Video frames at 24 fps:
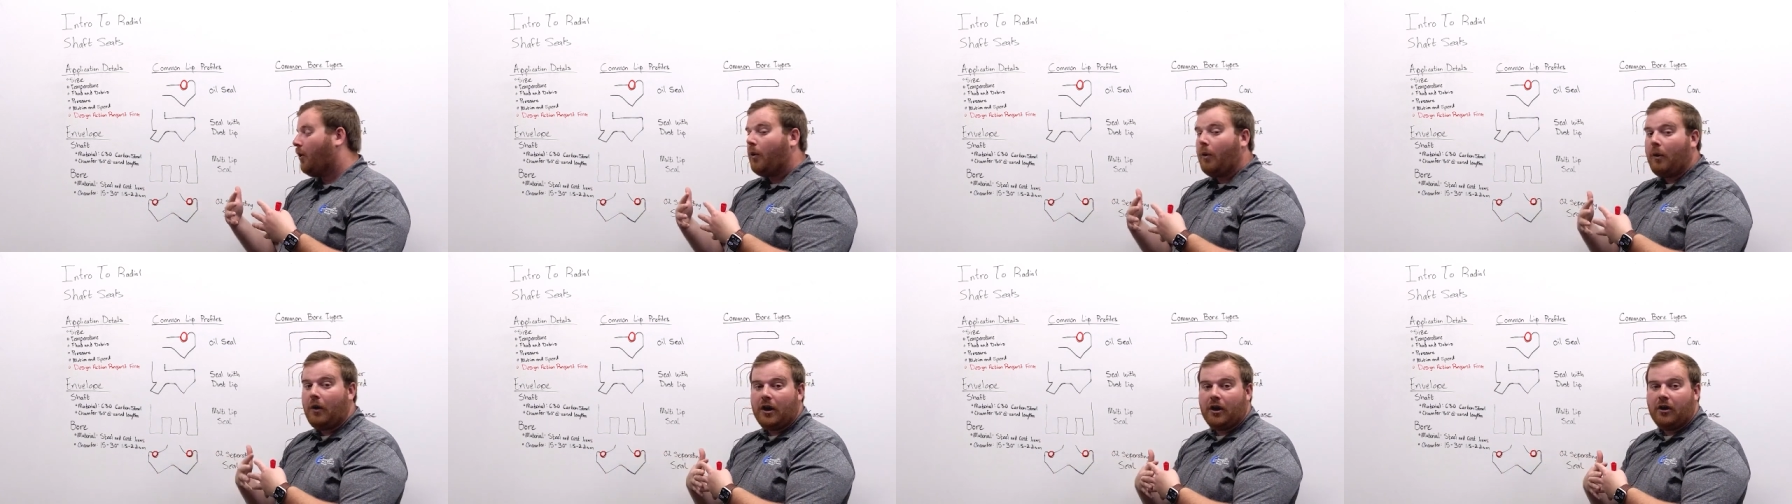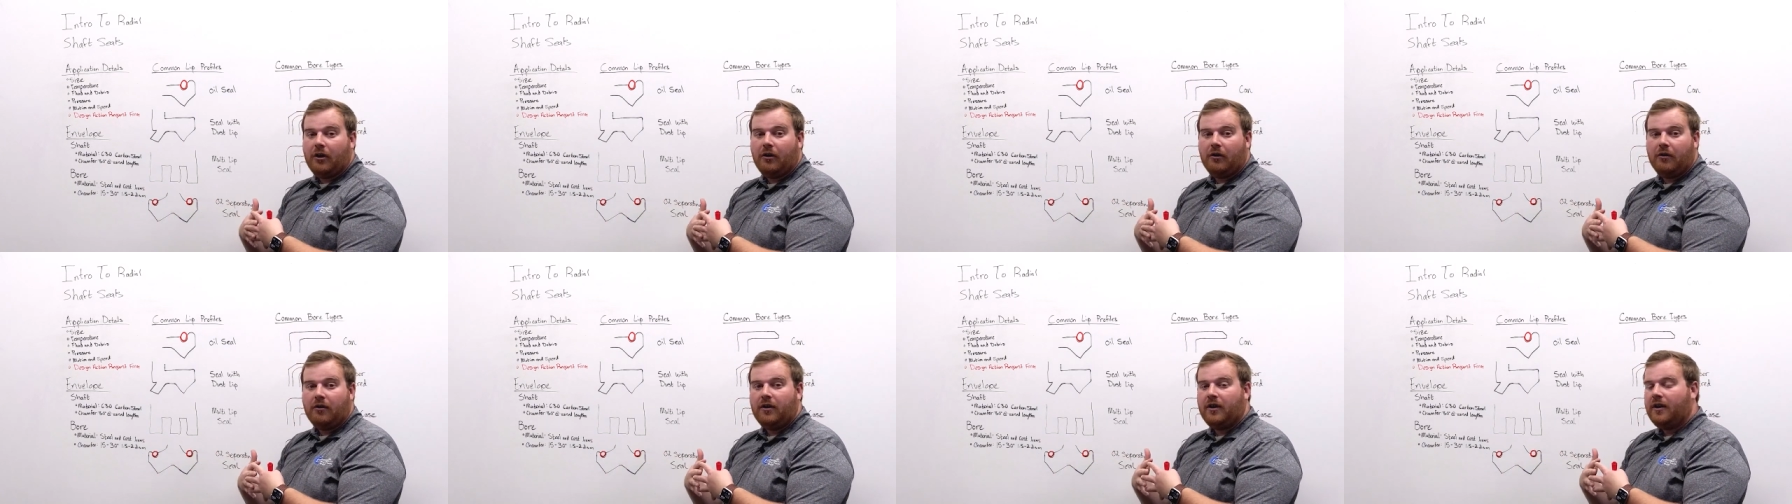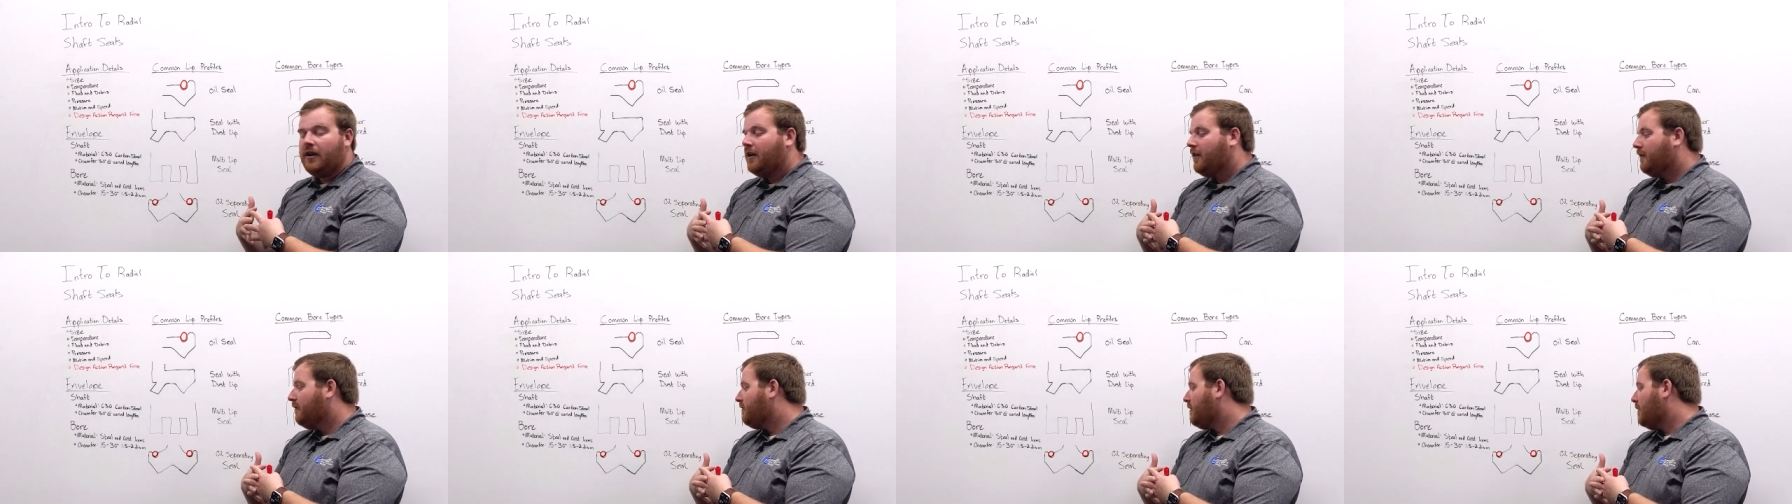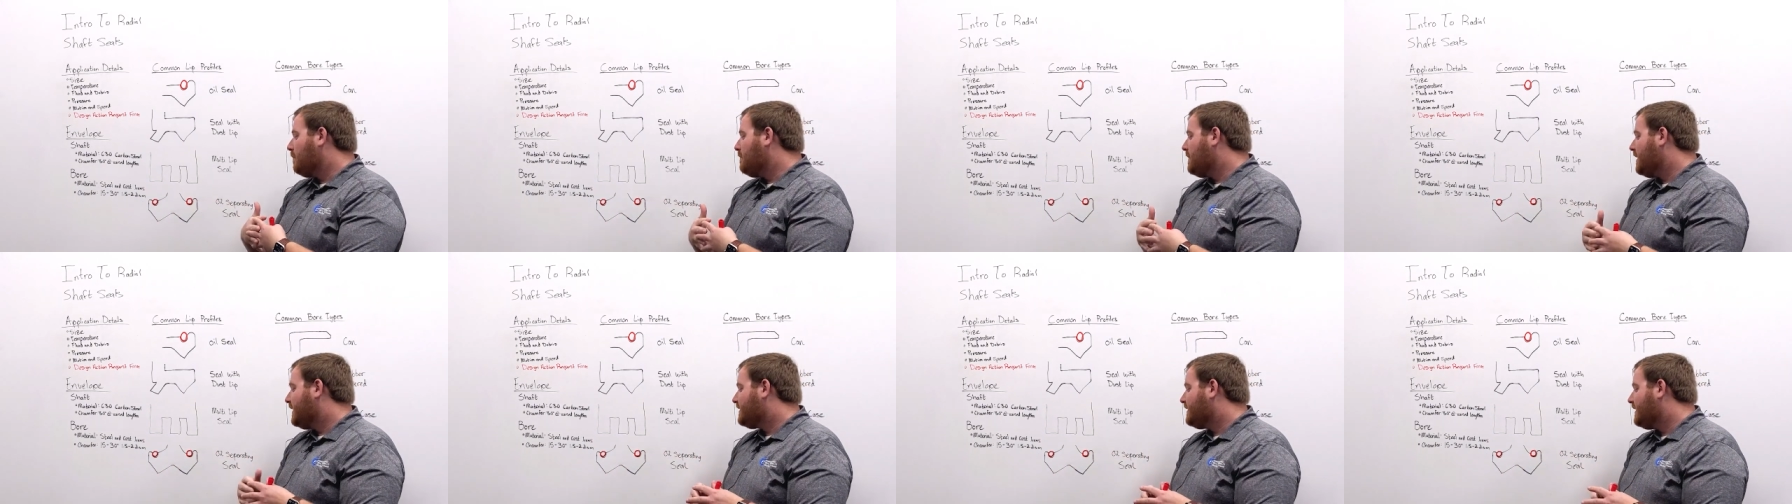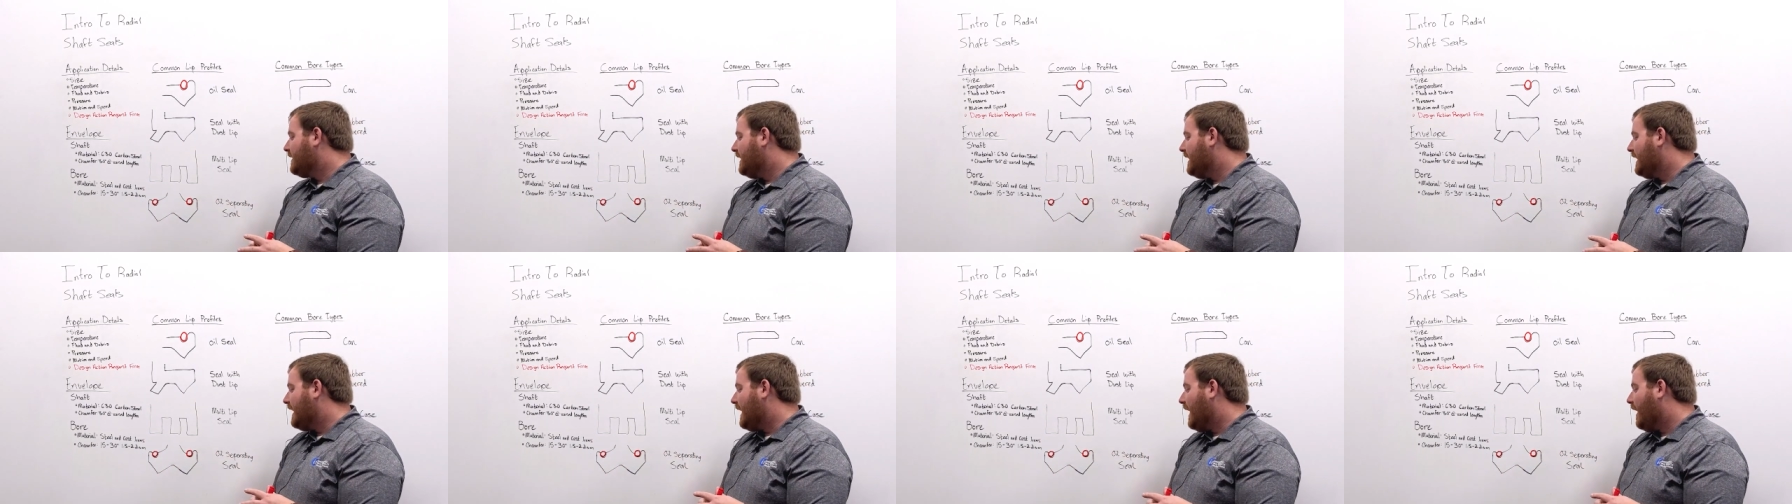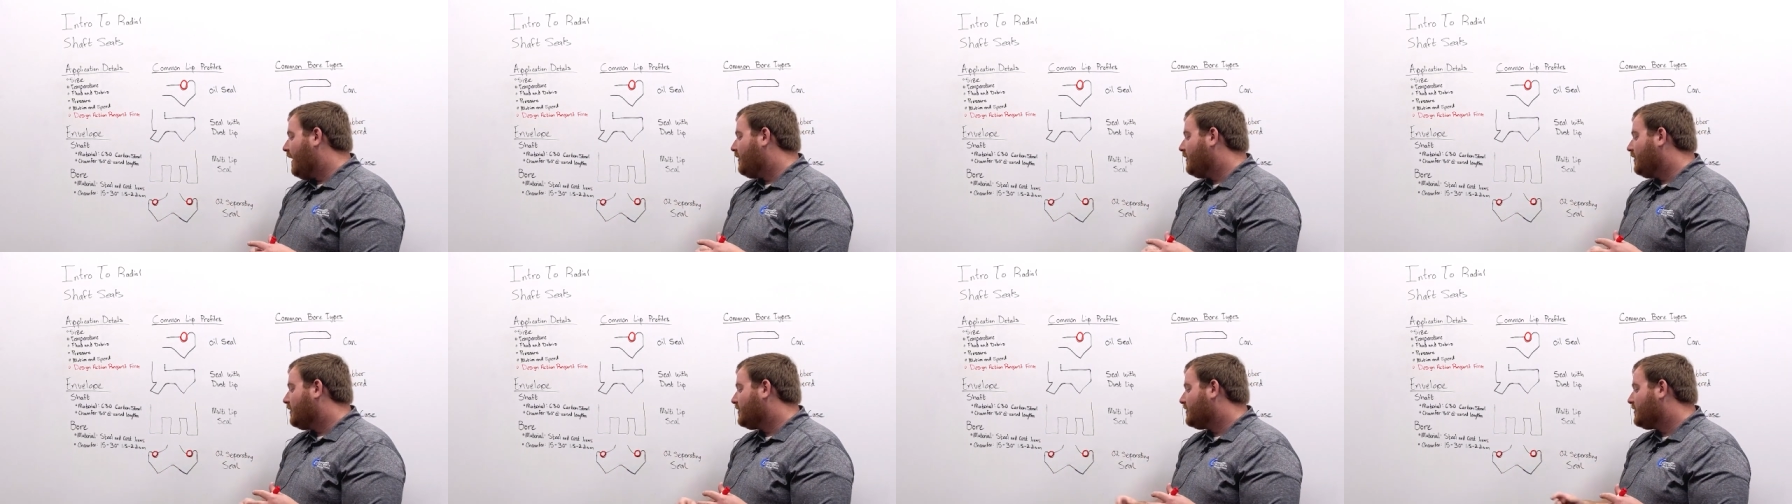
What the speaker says: oil from mixing together.